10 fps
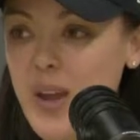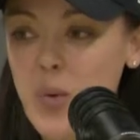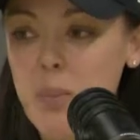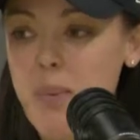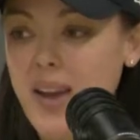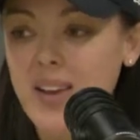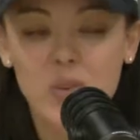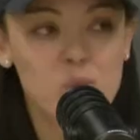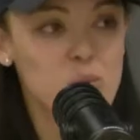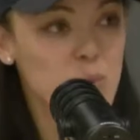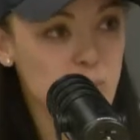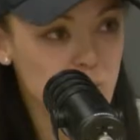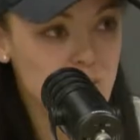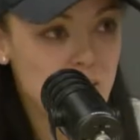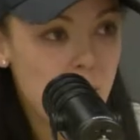We're back in your
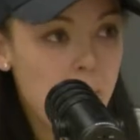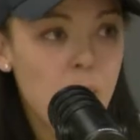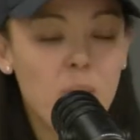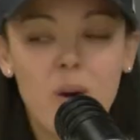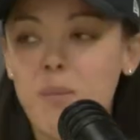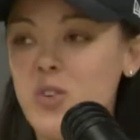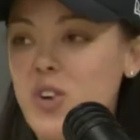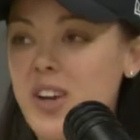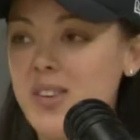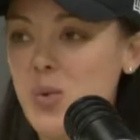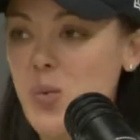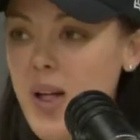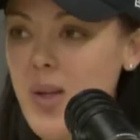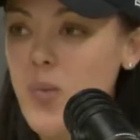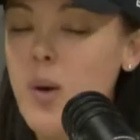school. We hope that you guys do well,
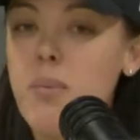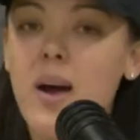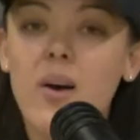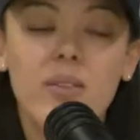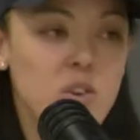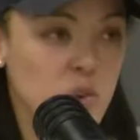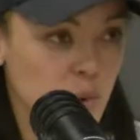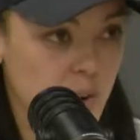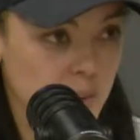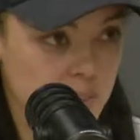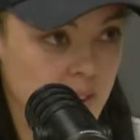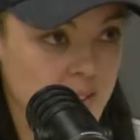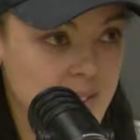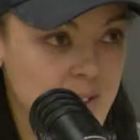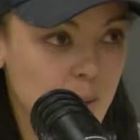and we are proud that you already made
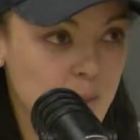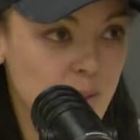the top 15.